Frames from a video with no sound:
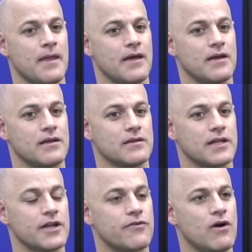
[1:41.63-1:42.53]
And
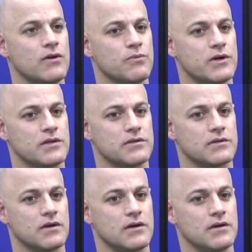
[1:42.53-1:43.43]
later on, when
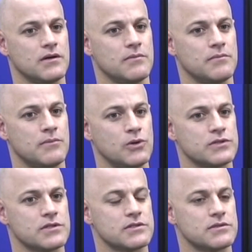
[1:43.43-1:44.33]

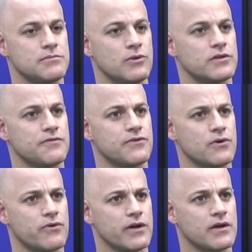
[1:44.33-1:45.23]
Moses
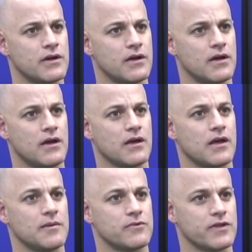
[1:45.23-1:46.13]
Montefiore
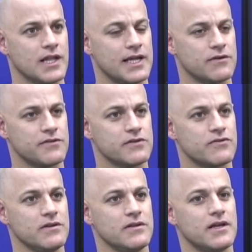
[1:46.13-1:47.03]
came to the land of
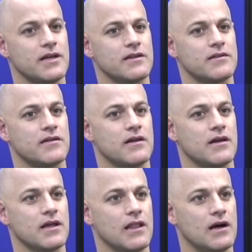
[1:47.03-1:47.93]
Israel and
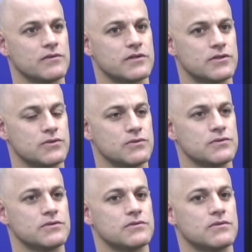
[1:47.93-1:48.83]
allowed the
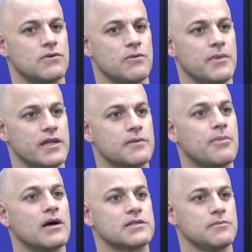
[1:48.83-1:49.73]
Jews, or made it
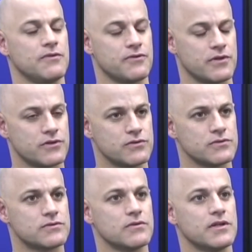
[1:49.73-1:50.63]
possible for the
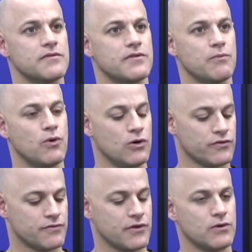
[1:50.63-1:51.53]
Jews to leave the walls
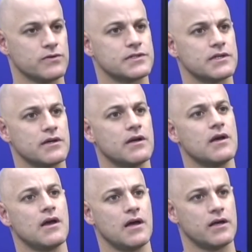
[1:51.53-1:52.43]
of the old city
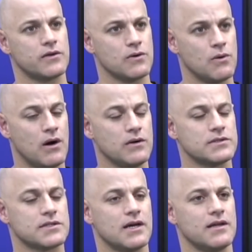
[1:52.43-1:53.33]
and to go
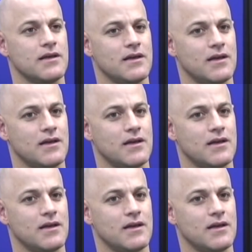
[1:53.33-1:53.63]
outside,